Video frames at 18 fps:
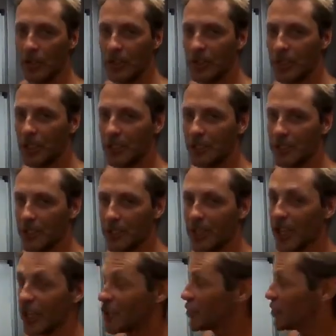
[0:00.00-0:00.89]

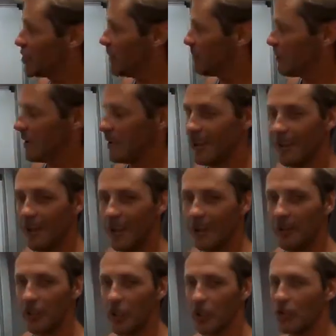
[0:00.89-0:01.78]
citizenship
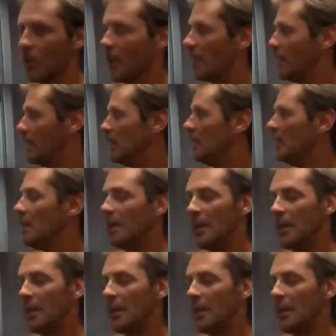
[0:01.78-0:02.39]
of Australia.